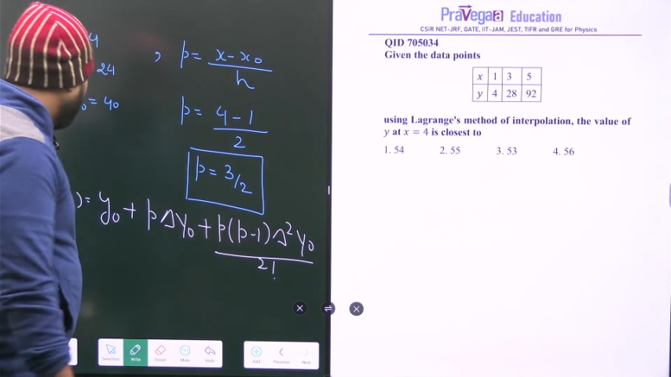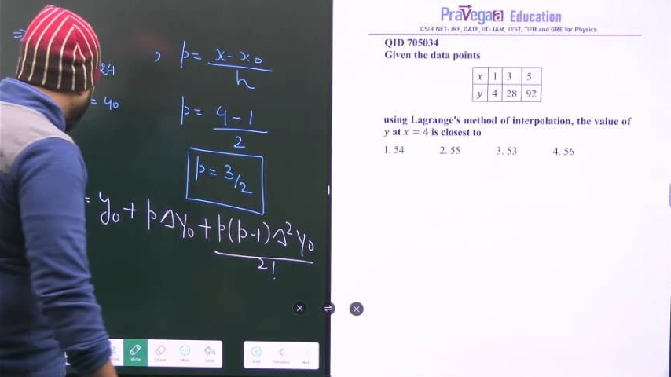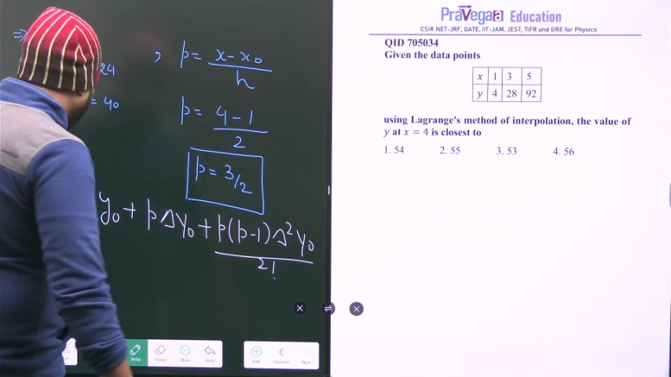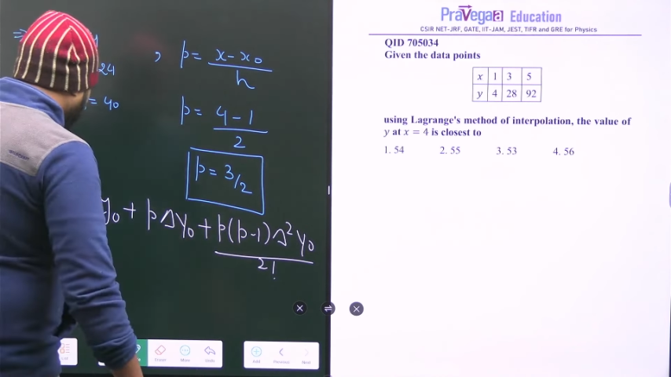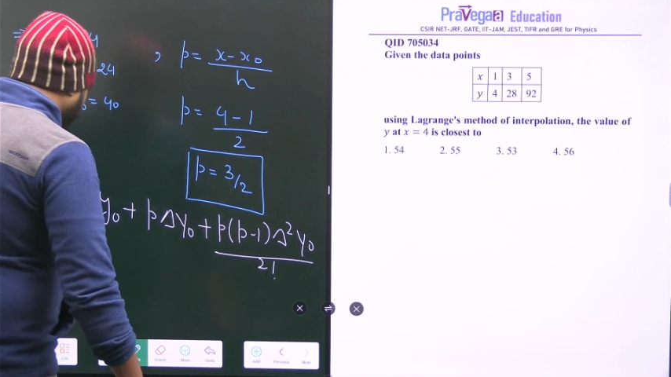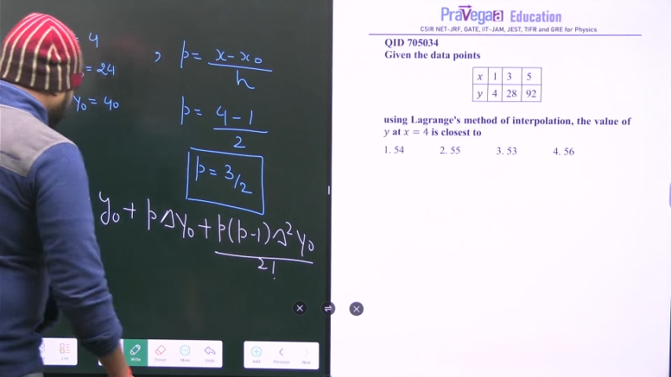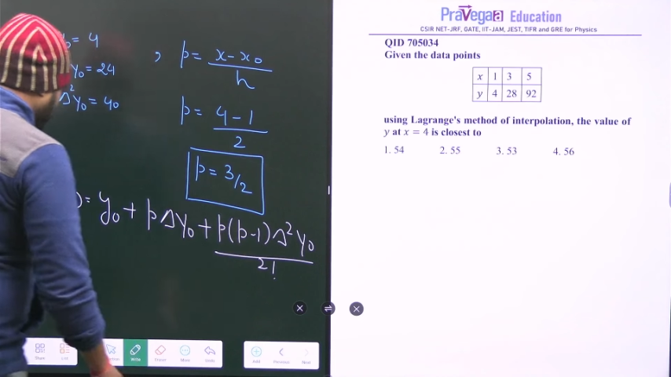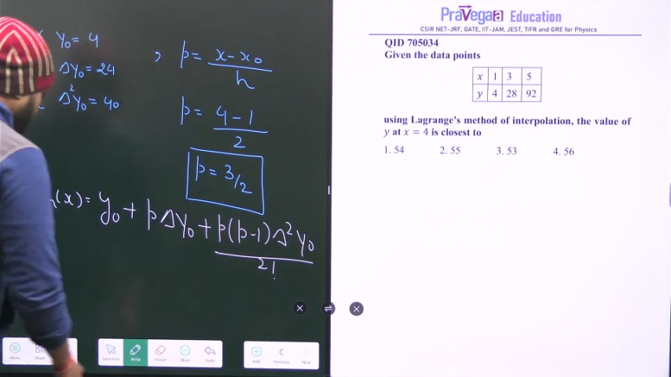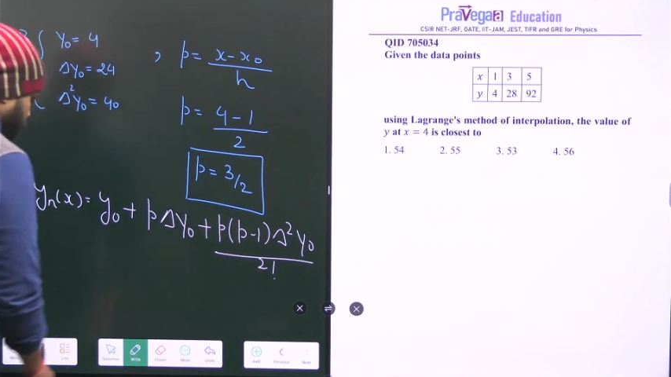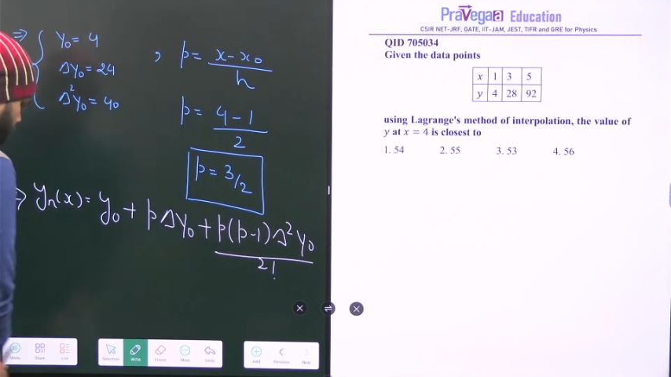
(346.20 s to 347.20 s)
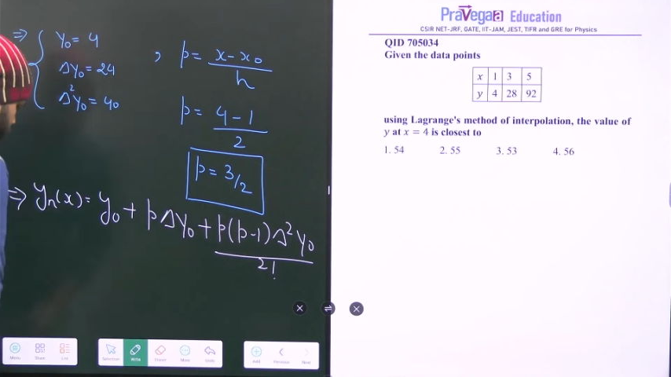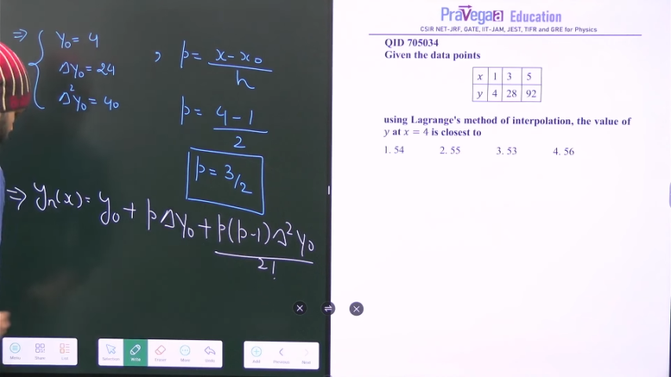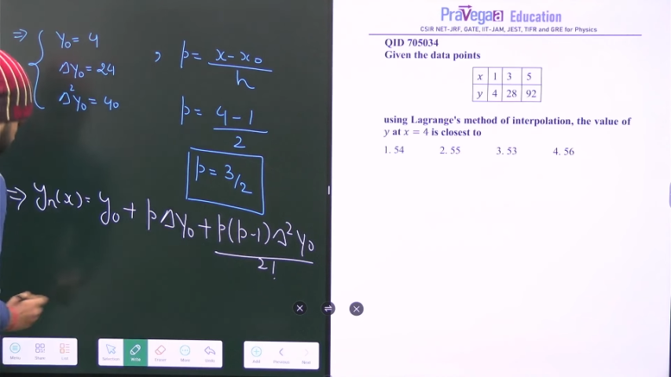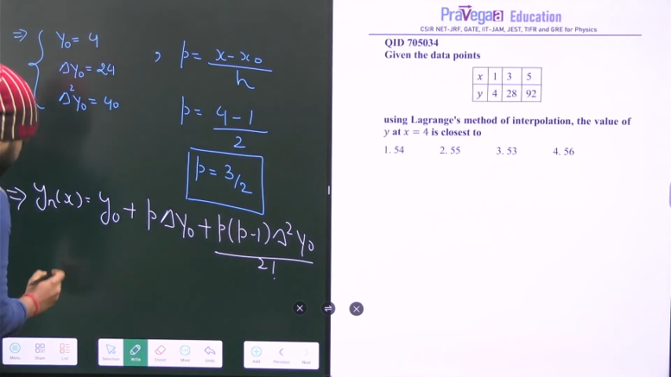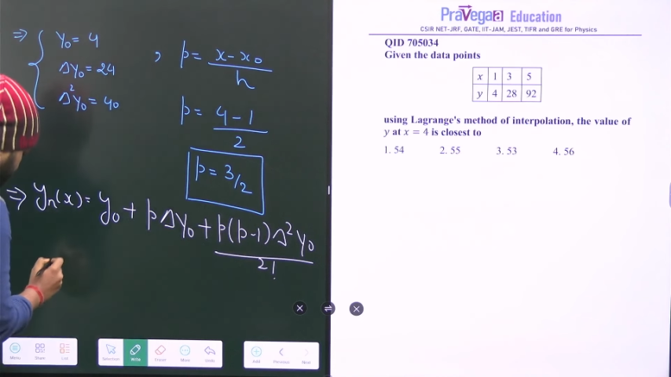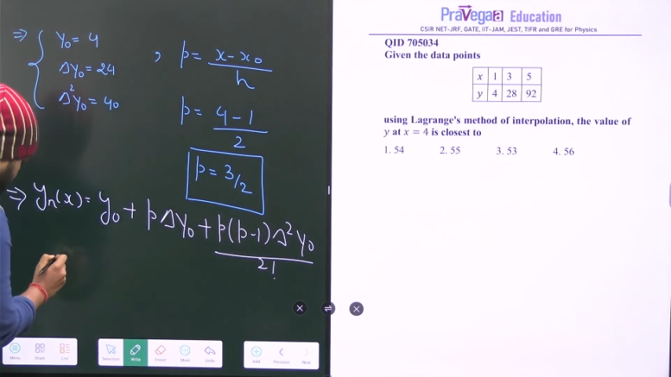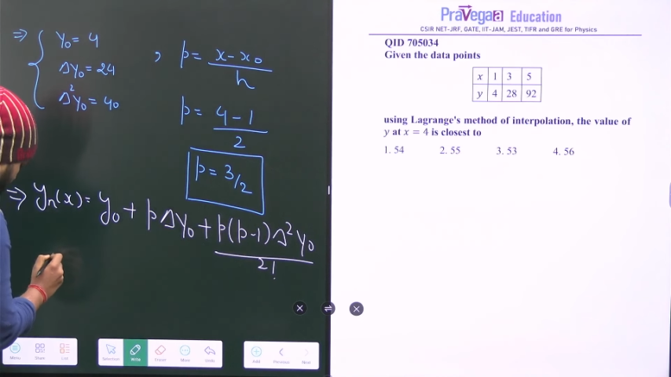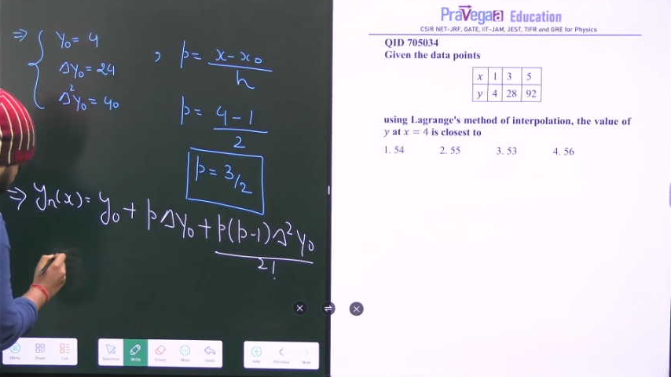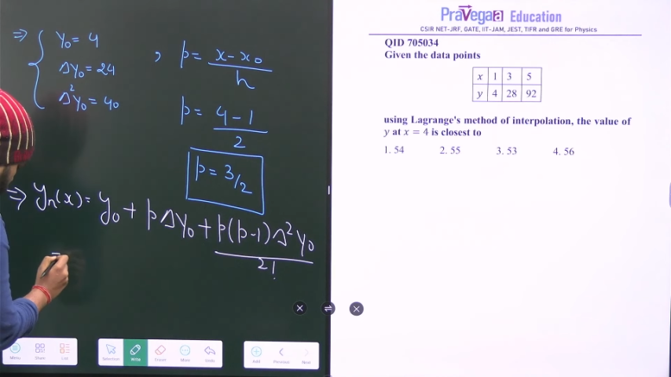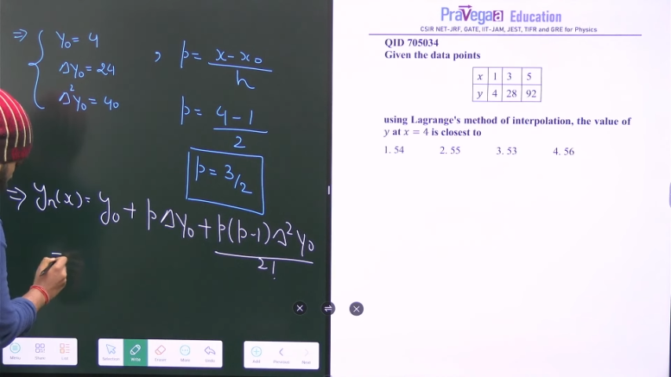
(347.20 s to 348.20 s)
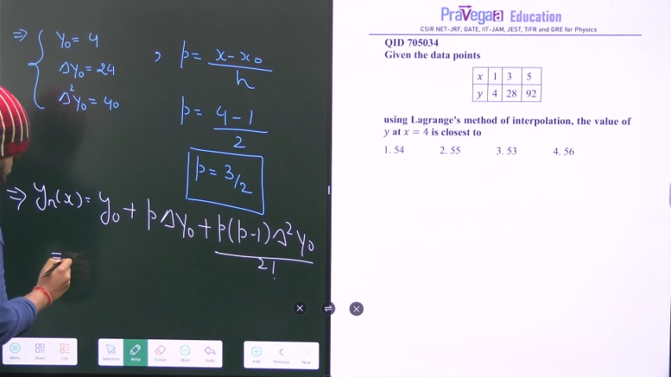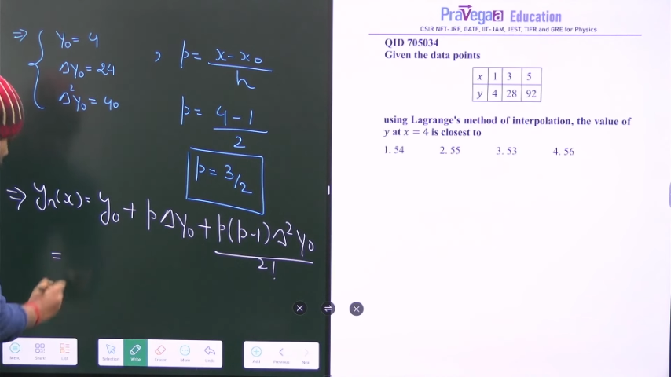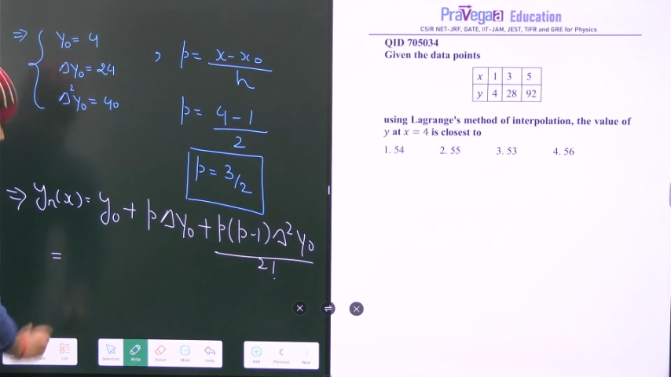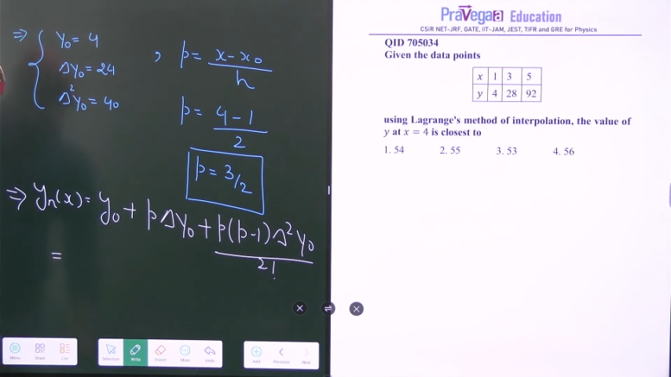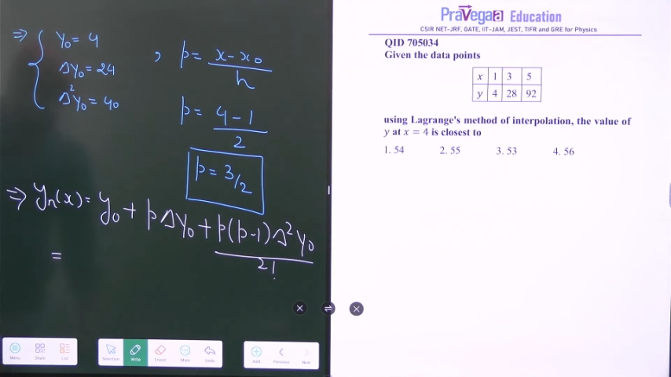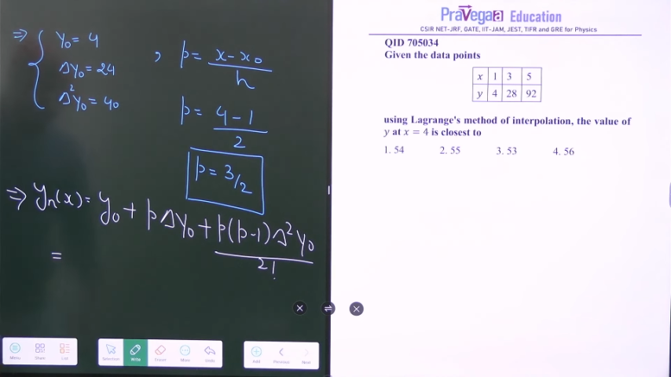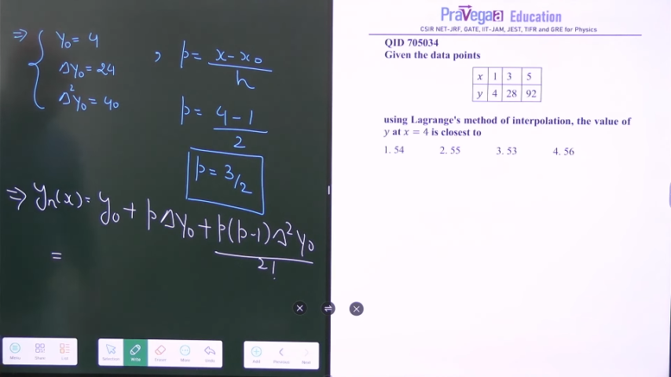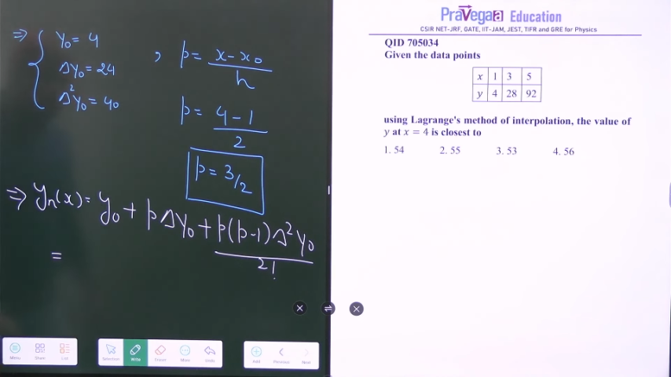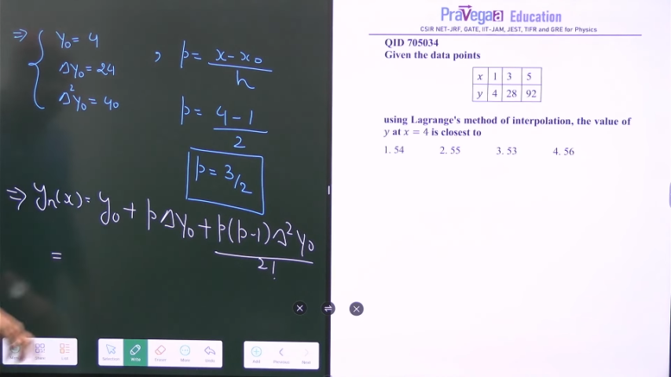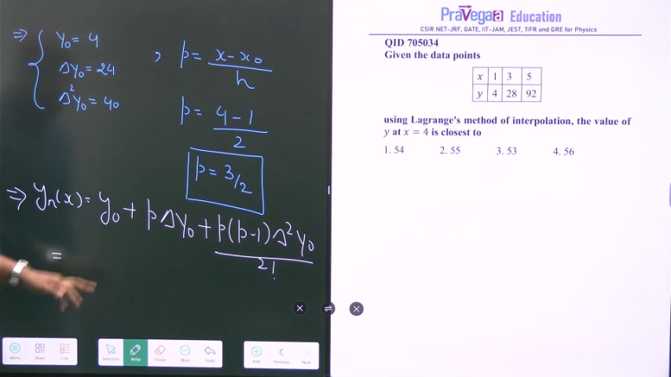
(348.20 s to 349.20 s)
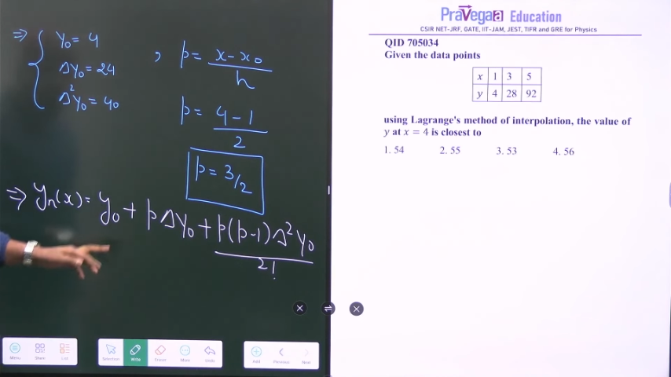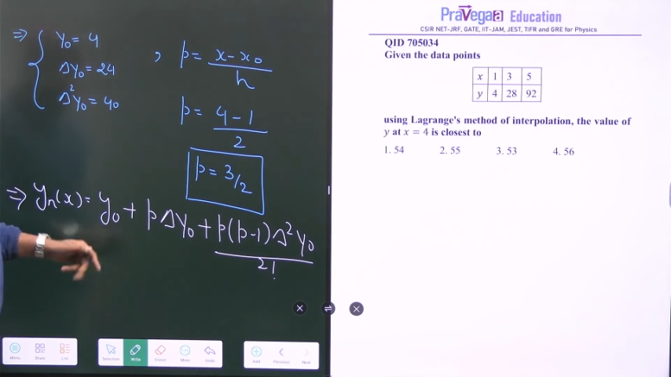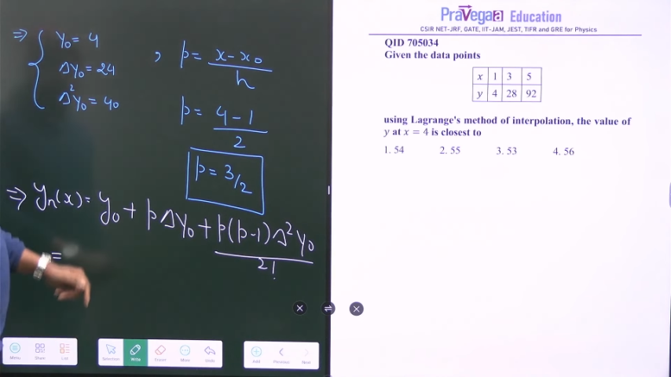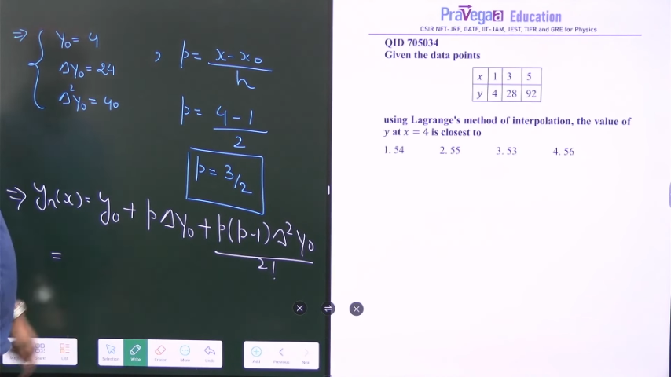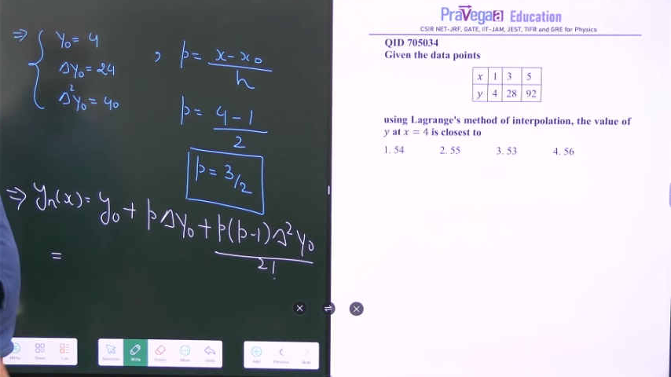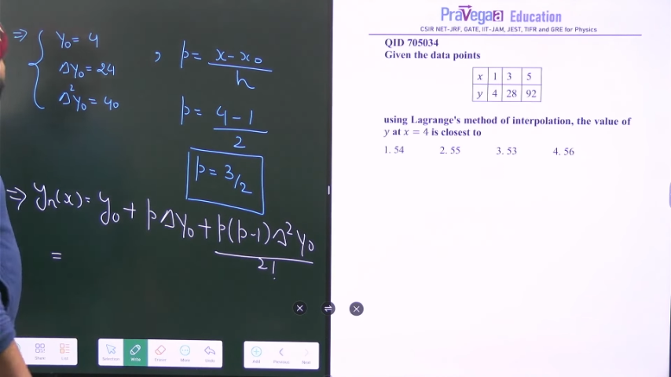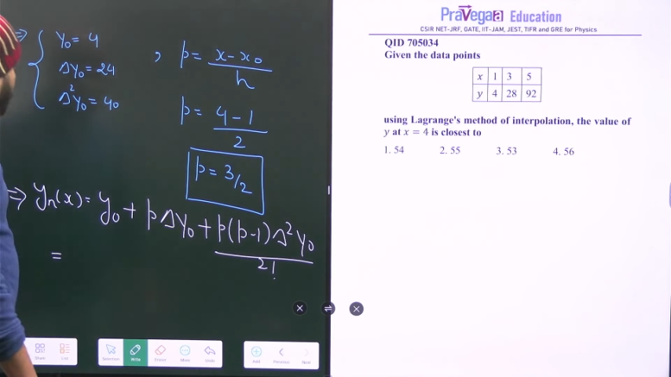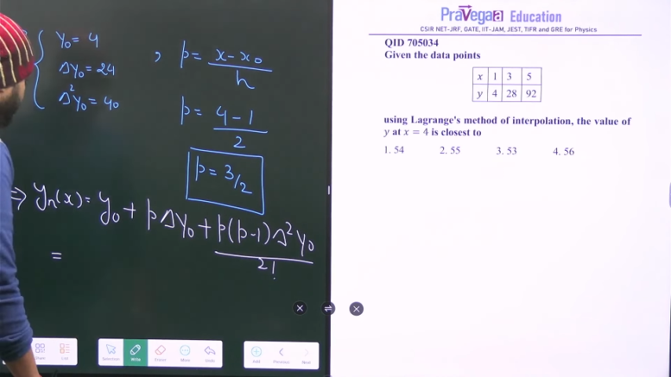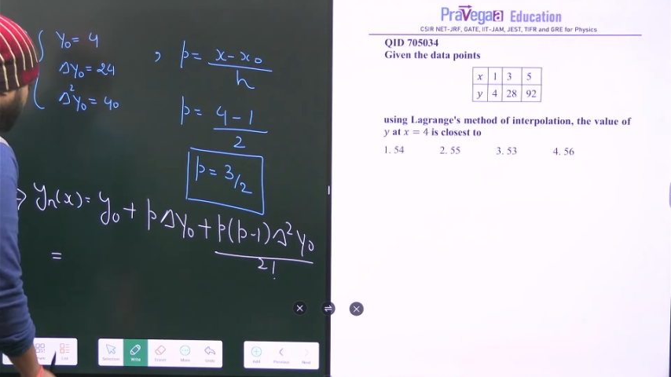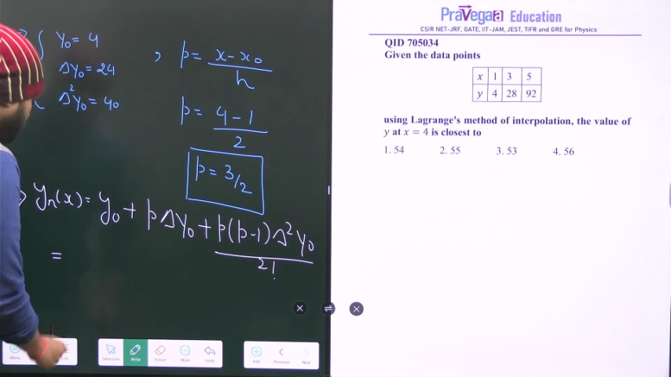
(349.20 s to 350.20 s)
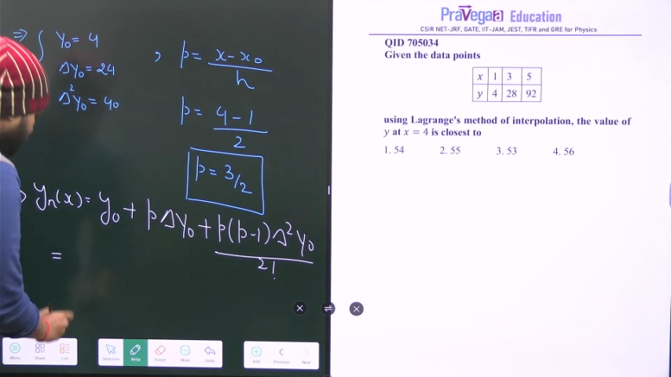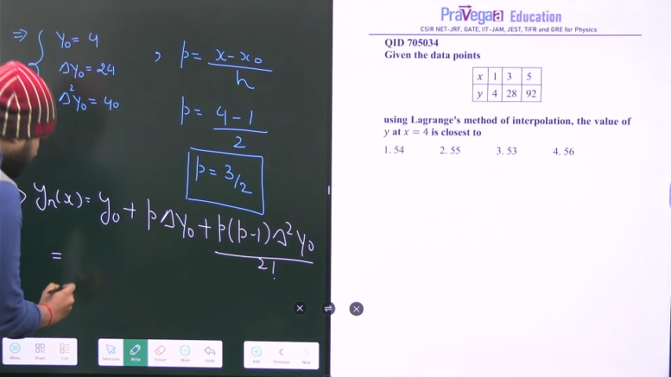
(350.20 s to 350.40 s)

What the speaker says: (no speaker visible)